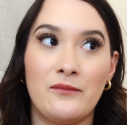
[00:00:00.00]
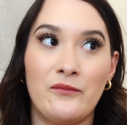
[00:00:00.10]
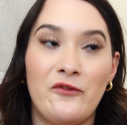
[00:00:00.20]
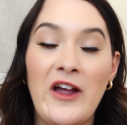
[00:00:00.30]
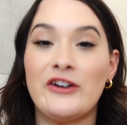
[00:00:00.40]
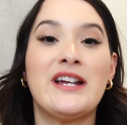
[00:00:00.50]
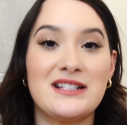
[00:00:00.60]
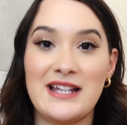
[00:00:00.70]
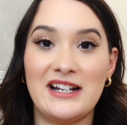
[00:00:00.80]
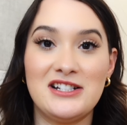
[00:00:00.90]
very
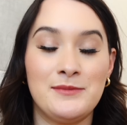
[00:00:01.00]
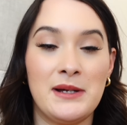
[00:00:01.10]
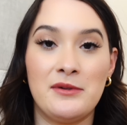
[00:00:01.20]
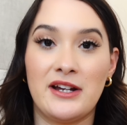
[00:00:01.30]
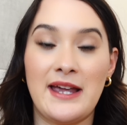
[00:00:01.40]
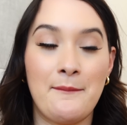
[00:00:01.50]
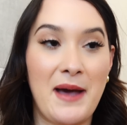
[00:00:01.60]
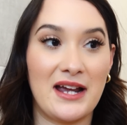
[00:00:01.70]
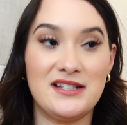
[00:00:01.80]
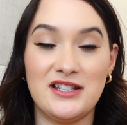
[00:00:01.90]
excited to be able to get
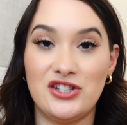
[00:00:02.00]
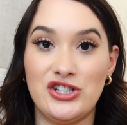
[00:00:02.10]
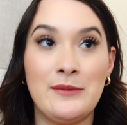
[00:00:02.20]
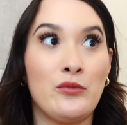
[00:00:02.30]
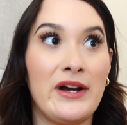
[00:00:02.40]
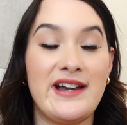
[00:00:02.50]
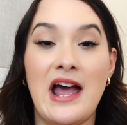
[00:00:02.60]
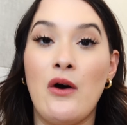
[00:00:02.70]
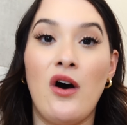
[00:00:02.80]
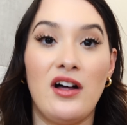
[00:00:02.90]
back into the gym right
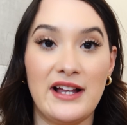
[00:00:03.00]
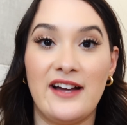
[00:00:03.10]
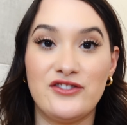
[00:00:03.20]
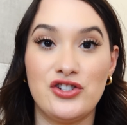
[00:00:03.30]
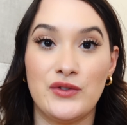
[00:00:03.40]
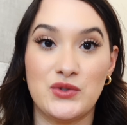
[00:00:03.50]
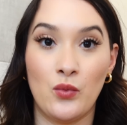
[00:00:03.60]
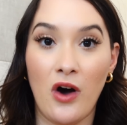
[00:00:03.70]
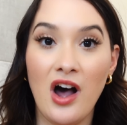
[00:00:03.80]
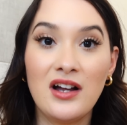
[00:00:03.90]
now. All I have to do is
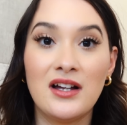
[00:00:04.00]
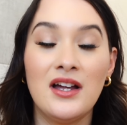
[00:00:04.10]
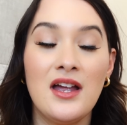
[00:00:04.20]
walk